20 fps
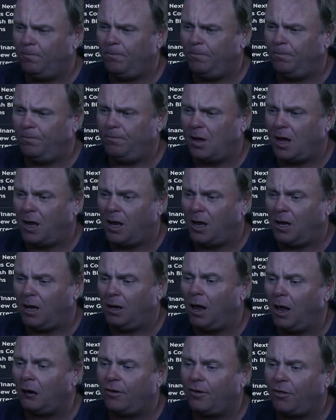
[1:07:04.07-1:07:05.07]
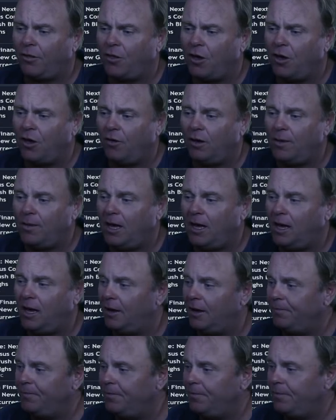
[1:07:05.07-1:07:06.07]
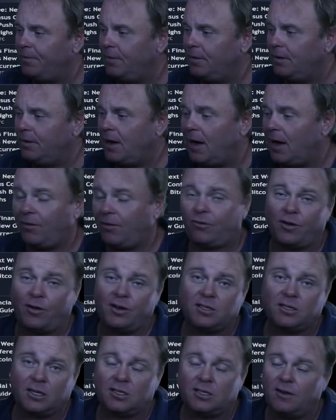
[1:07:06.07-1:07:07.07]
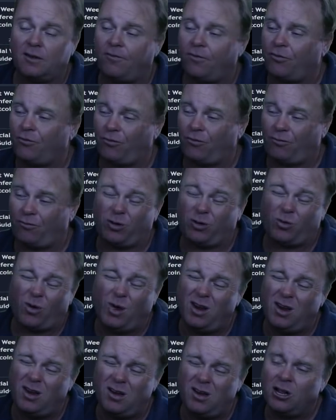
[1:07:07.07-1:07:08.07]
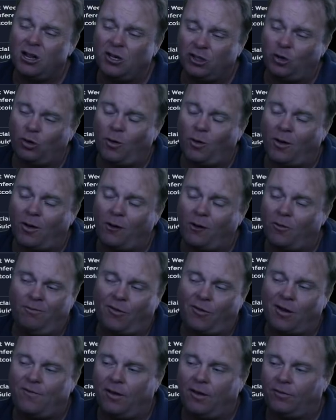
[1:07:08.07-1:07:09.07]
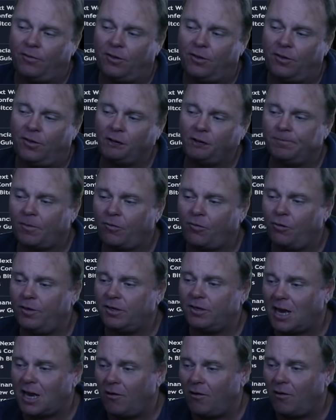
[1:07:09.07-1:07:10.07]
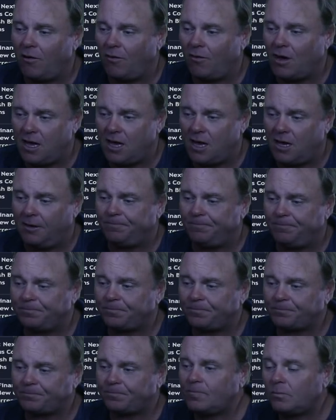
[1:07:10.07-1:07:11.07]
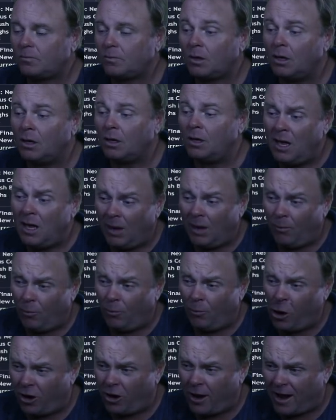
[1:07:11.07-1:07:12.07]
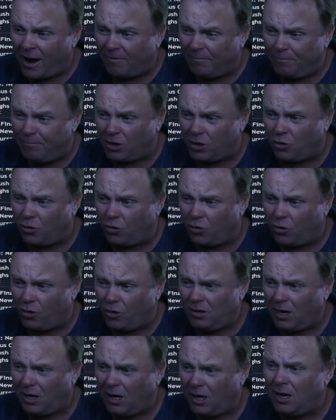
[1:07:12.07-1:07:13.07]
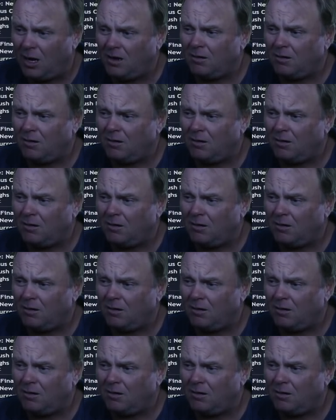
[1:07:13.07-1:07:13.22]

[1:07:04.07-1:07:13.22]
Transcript: a lot of Ethereum here at 360, between 200 and 350 through this area here. And when I got out of Bitcoin here,